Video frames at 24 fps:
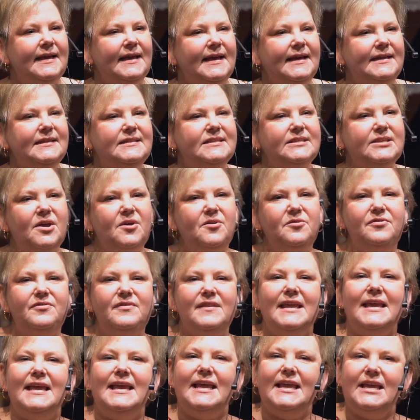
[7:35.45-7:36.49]
And so
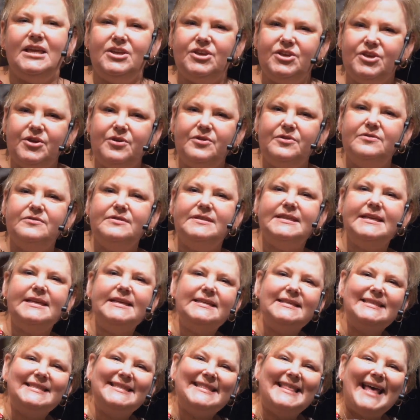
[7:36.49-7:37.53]
he
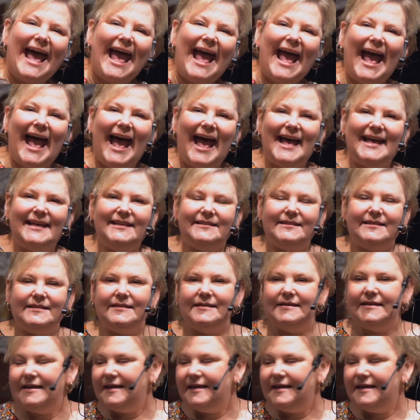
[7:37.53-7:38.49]
uses that